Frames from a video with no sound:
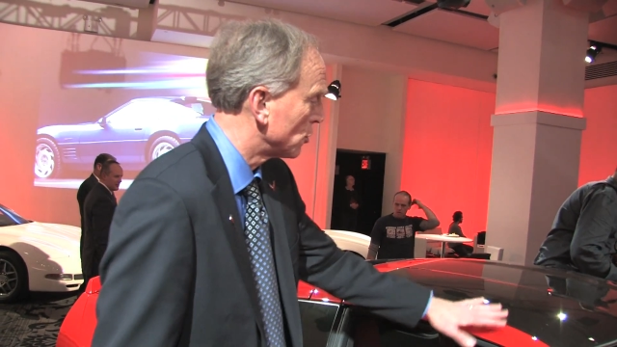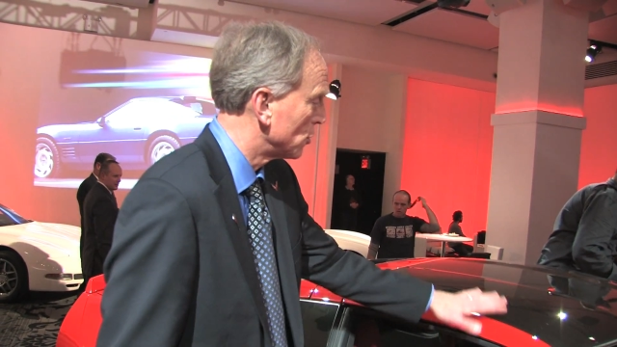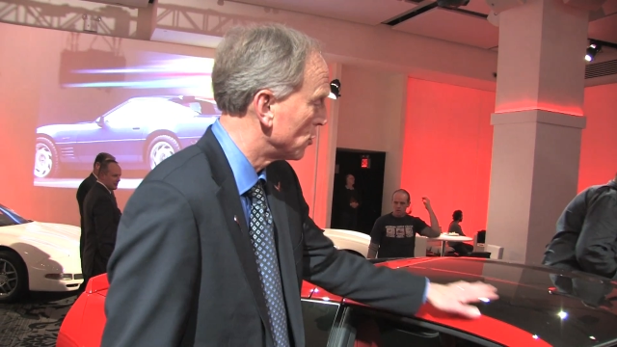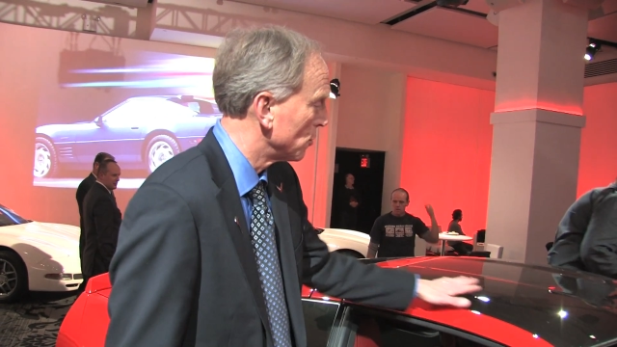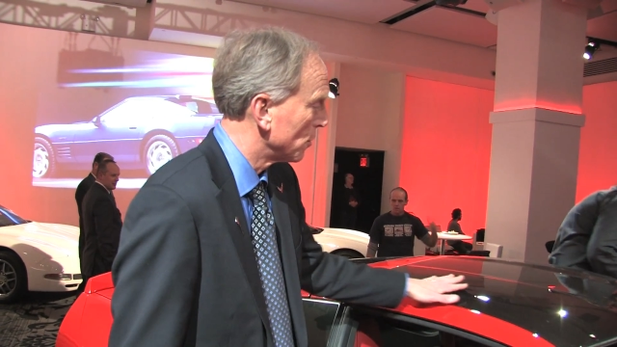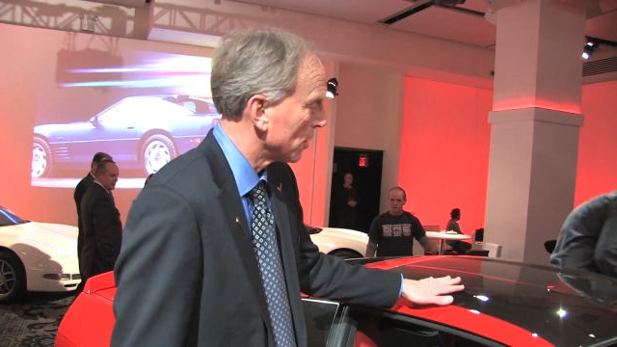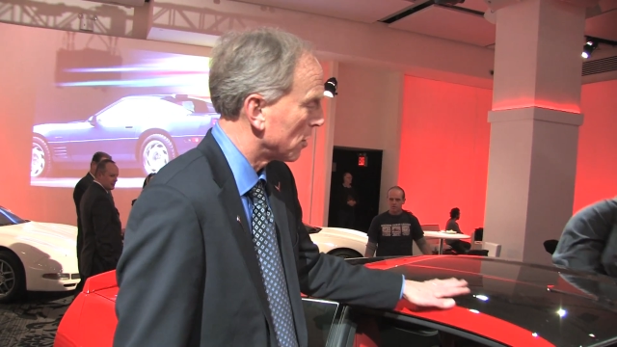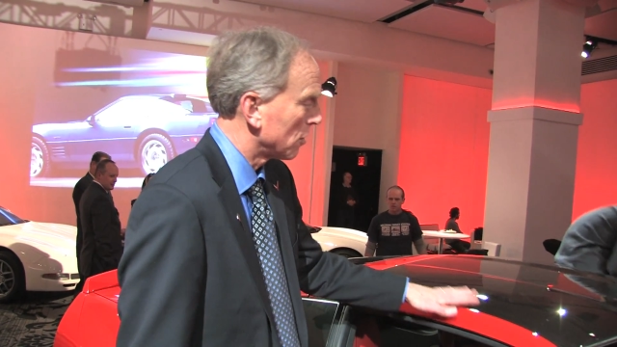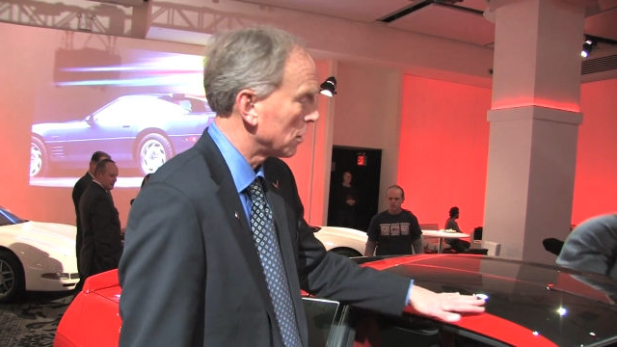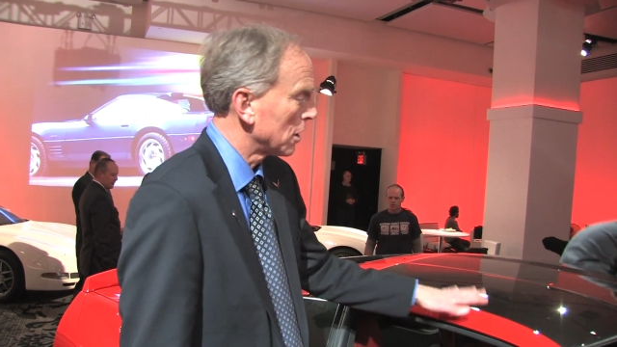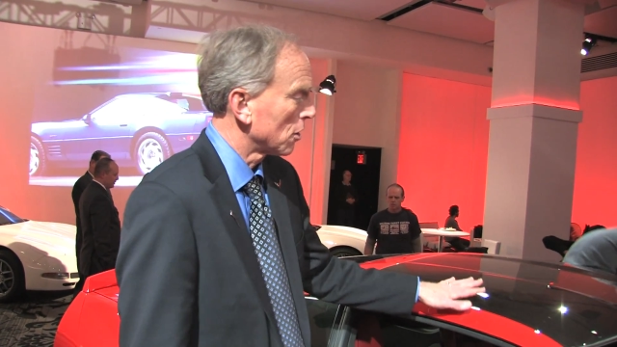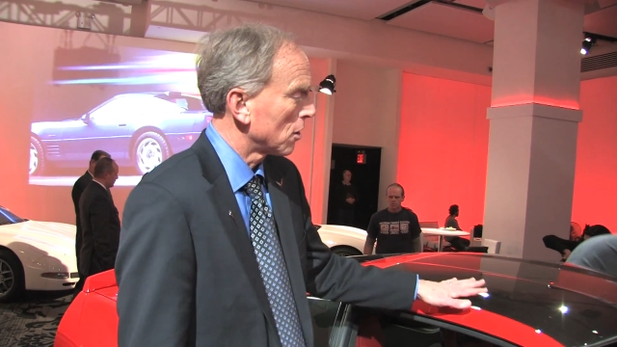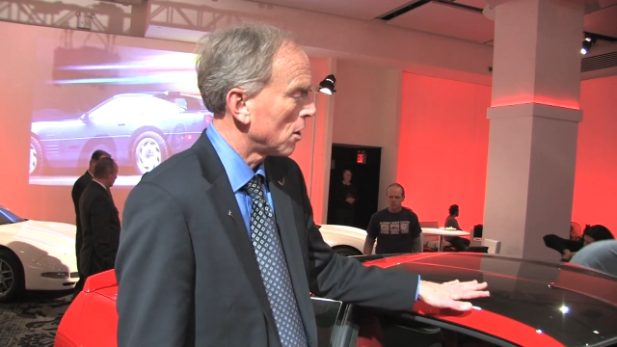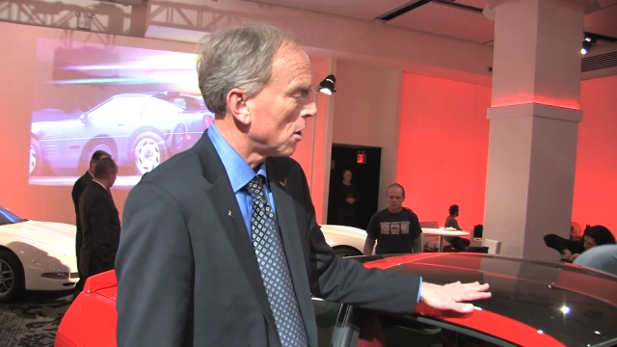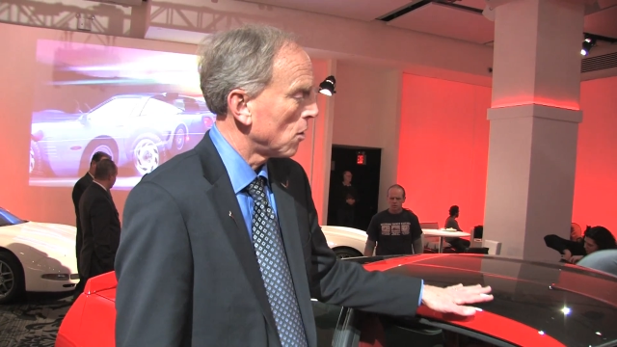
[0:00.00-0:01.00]
you to do the
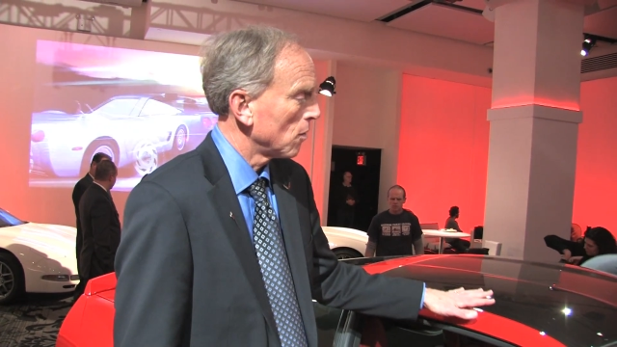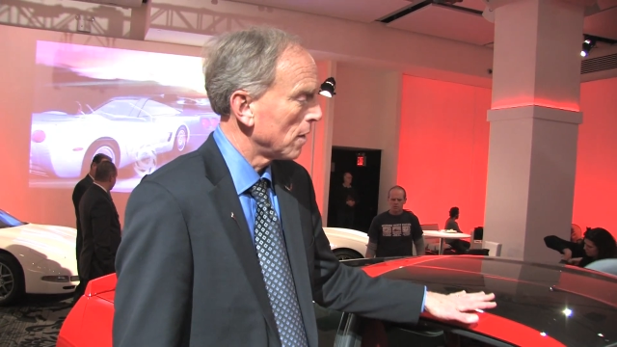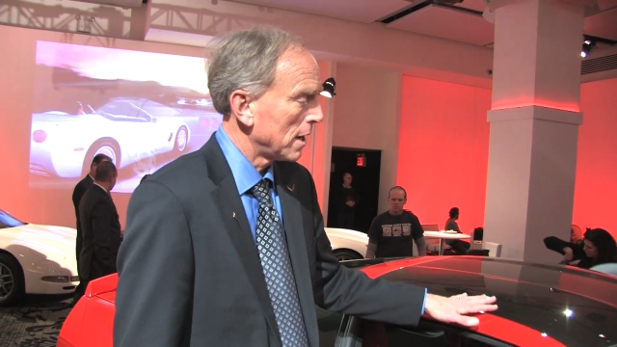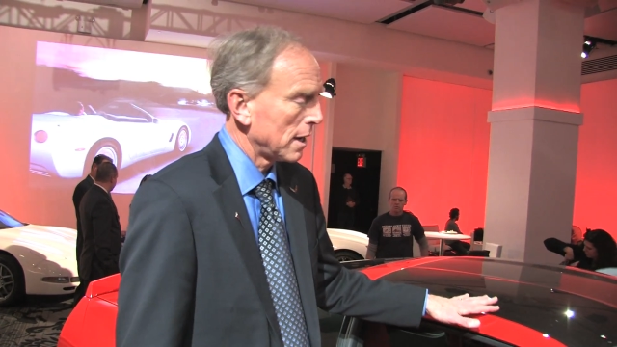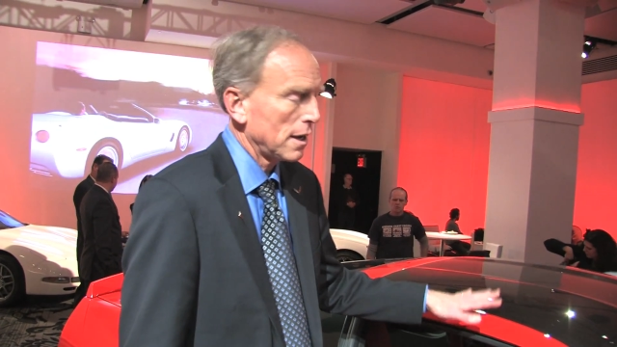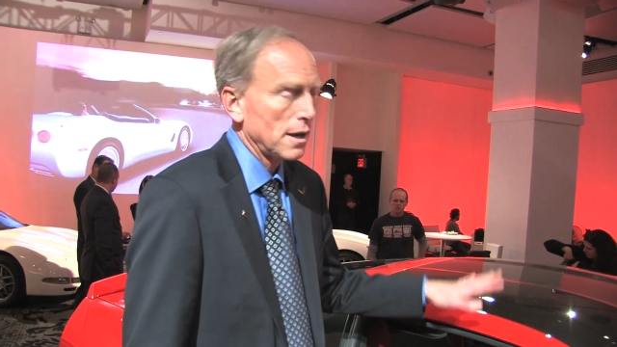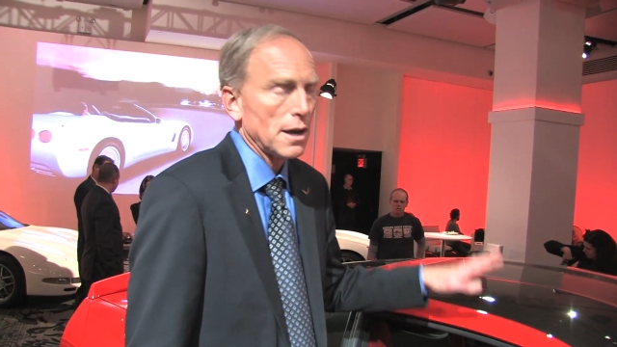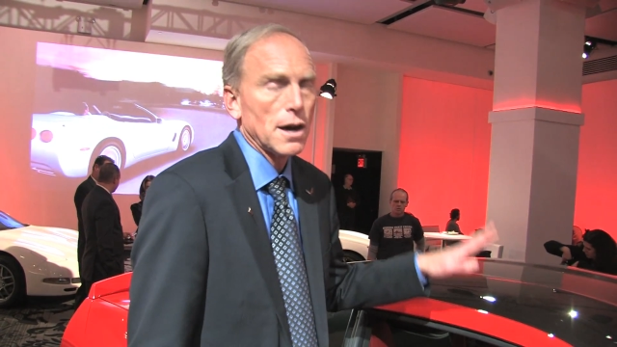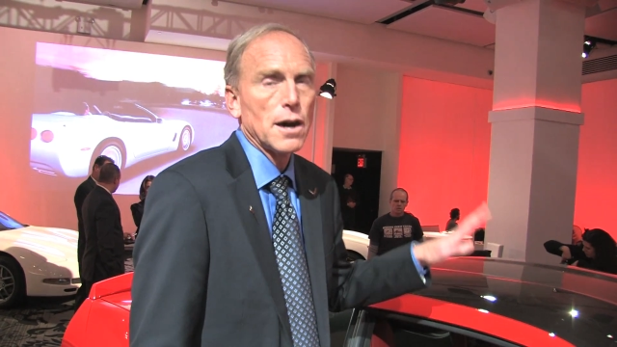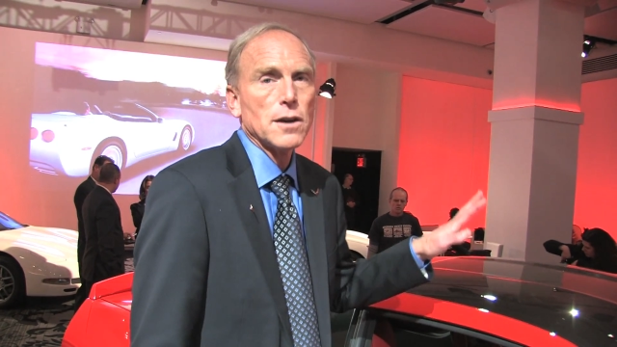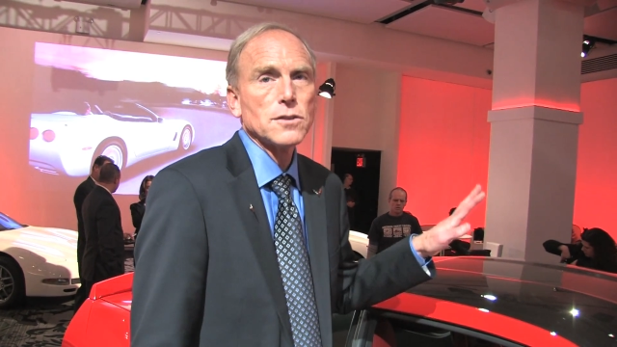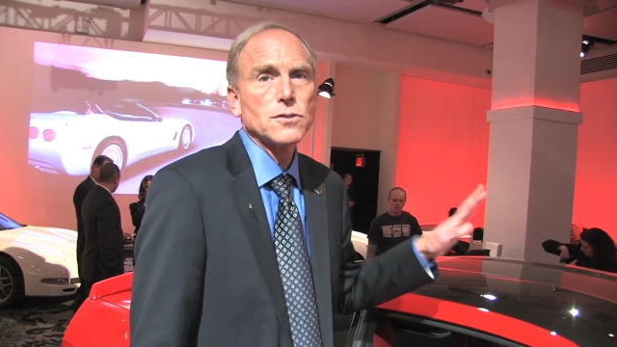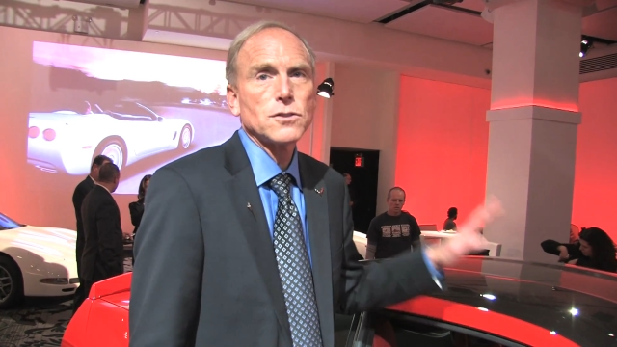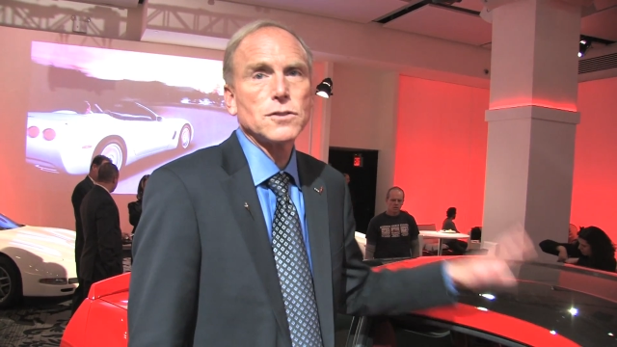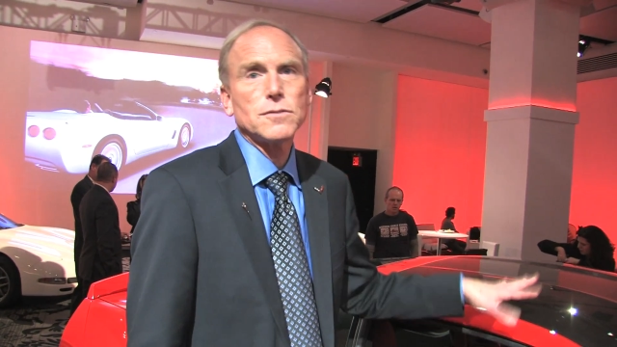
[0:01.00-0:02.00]
clear coat, and the